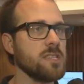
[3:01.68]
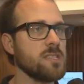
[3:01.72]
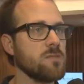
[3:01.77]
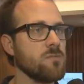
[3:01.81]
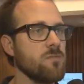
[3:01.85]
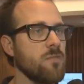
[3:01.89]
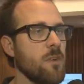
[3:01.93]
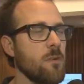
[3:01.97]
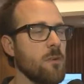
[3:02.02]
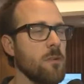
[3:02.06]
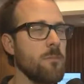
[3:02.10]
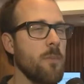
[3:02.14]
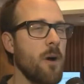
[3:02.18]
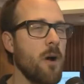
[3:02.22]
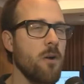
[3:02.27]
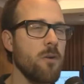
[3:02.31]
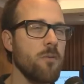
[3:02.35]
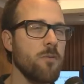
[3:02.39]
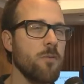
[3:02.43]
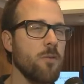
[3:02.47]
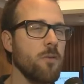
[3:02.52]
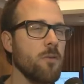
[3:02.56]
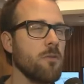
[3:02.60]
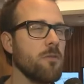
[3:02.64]
is very
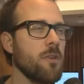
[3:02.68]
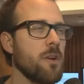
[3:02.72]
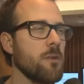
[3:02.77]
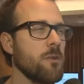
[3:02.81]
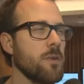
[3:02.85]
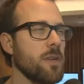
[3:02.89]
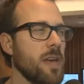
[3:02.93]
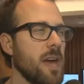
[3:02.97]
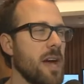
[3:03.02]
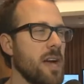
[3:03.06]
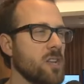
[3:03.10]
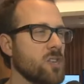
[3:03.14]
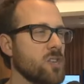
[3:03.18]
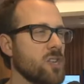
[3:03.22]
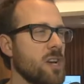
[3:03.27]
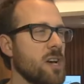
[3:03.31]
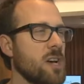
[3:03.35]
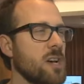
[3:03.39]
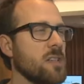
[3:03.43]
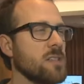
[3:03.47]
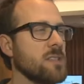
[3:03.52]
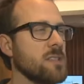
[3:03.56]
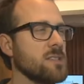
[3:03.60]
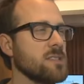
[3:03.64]
powerful, very
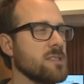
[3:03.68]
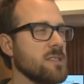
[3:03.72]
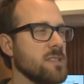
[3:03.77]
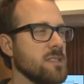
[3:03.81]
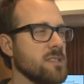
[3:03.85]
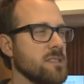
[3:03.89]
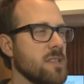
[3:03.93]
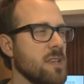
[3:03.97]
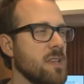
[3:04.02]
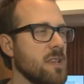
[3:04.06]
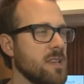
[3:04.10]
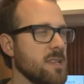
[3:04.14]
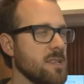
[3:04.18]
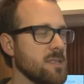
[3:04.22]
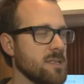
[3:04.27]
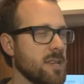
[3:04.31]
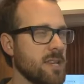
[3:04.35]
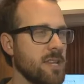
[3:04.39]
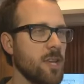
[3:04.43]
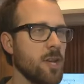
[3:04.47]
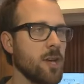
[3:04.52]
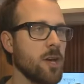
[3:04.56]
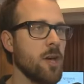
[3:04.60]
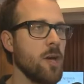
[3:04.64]
agile. He's
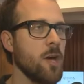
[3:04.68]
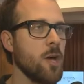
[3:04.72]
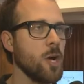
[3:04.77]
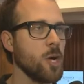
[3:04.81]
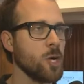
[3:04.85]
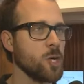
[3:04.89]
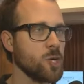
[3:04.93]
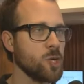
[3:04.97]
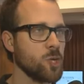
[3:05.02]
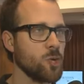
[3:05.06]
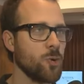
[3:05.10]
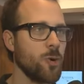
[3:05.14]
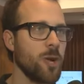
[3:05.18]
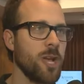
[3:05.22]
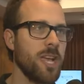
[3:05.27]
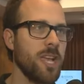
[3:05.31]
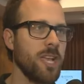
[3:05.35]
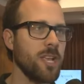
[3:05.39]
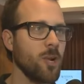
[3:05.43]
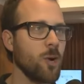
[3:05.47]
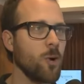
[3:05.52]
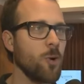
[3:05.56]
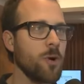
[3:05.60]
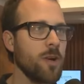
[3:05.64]
like a
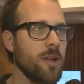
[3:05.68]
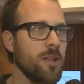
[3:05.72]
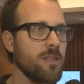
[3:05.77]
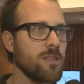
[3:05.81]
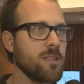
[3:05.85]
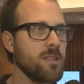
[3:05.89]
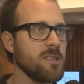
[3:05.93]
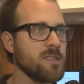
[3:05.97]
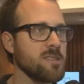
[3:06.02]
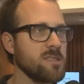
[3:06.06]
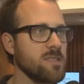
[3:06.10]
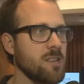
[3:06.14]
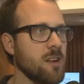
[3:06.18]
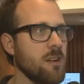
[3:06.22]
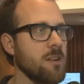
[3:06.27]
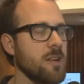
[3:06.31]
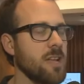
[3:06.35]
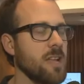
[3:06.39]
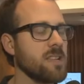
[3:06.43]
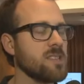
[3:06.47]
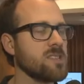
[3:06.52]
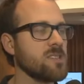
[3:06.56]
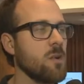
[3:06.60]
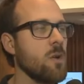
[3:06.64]
train going to his
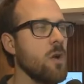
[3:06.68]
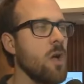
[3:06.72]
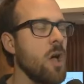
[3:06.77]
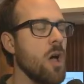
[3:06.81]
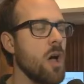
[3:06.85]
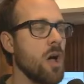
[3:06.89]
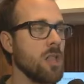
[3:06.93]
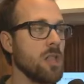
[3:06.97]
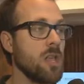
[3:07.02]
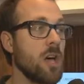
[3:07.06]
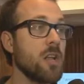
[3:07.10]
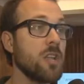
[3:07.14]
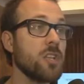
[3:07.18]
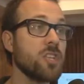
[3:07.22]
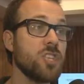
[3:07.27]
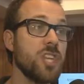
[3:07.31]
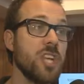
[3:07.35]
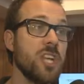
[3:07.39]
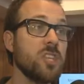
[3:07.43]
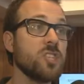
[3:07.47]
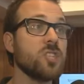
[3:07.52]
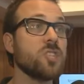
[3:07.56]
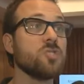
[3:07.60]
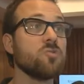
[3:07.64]
target. So a lot of
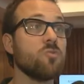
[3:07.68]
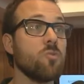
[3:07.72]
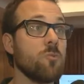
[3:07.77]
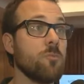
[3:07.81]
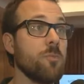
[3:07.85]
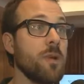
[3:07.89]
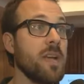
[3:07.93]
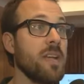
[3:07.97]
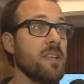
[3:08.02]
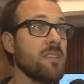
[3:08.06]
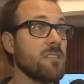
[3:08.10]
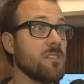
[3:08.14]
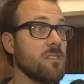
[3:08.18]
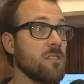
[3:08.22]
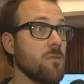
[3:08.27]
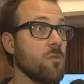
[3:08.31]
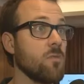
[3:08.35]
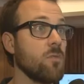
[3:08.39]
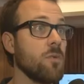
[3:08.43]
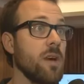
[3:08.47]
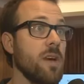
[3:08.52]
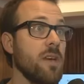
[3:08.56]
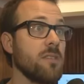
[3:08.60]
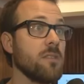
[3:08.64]
changes were made to the
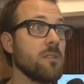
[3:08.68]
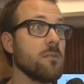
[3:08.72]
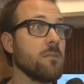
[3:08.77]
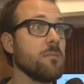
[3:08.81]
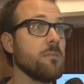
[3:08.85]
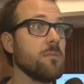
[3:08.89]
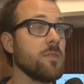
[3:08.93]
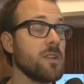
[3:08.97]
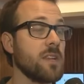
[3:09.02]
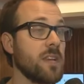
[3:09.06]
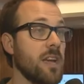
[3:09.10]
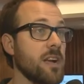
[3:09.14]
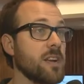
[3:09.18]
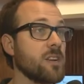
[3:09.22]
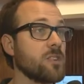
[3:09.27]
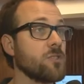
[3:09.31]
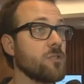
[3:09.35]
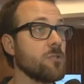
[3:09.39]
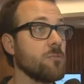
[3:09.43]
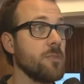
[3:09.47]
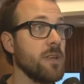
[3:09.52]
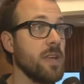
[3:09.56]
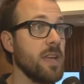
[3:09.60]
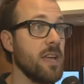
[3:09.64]
way the
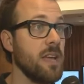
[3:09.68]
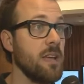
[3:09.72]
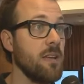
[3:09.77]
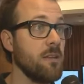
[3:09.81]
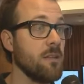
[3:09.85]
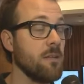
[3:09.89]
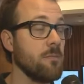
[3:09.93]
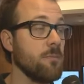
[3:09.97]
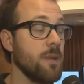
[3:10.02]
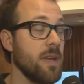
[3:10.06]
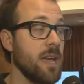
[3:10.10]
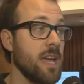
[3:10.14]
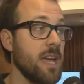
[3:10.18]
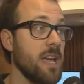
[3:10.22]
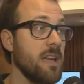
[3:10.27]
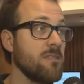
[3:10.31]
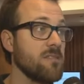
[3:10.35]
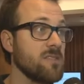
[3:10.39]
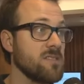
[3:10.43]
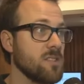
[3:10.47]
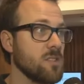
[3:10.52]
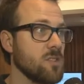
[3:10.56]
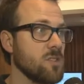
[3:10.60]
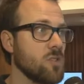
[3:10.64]
character
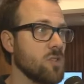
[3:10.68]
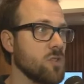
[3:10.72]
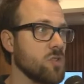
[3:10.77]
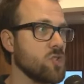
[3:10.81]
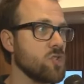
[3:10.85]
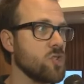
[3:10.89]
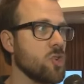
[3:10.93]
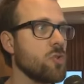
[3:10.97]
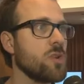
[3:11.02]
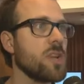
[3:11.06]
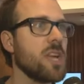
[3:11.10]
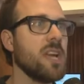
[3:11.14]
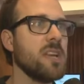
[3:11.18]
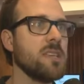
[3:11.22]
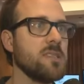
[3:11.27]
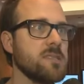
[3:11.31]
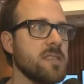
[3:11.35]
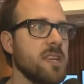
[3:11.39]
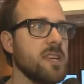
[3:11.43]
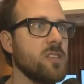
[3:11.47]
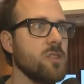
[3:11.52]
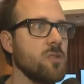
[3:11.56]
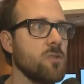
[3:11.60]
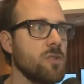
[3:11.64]
behaves to showcase
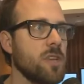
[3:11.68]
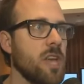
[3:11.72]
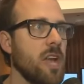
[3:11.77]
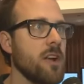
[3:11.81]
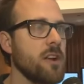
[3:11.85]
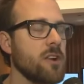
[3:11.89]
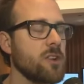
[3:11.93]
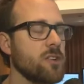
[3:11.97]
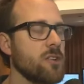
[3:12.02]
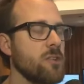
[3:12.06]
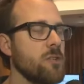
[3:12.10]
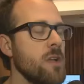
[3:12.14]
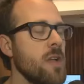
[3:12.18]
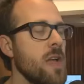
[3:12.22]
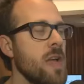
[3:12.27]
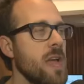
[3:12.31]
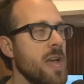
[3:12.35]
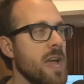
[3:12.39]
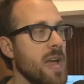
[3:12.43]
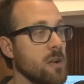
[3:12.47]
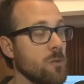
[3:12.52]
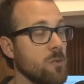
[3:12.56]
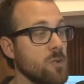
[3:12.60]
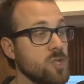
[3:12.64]
that new character.
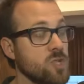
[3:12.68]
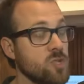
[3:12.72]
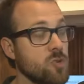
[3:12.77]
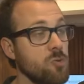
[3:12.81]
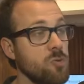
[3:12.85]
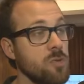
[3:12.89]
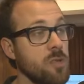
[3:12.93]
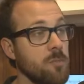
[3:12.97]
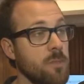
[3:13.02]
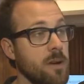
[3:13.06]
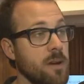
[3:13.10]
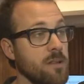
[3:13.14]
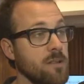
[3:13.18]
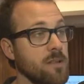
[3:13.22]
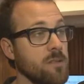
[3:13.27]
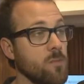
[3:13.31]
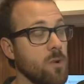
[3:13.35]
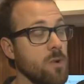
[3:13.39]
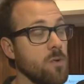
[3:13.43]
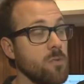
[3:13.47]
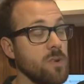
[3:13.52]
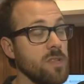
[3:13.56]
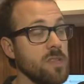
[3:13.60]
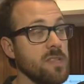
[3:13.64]
And what's cool about
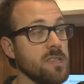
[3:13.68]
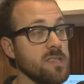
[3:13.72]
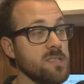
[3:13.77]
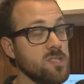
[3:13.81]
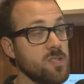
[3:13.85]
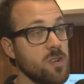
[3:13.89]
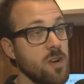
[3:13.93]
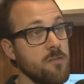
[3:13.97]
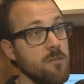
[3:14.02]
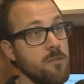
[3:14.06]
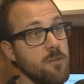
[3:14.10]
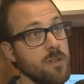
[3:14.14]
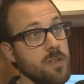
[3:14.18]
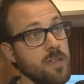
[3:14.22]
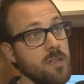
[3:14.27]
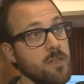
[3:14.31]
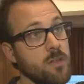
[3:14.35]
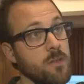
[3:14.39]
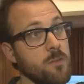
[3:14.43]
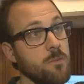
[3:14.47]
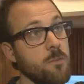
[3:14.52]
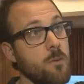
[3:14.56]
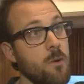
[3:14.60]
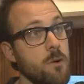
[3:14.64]
what we discovered
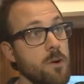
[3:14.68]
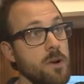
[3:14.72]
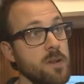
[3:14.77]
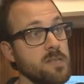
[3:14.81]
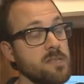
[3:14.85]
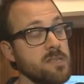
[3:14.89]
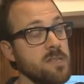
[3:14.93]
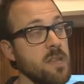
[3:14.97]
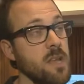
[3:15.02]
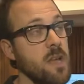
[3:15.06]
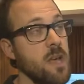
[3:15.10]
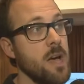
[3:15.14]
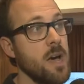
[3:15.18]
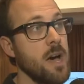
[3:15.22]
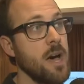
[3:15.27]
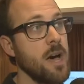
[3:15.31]
in the forest,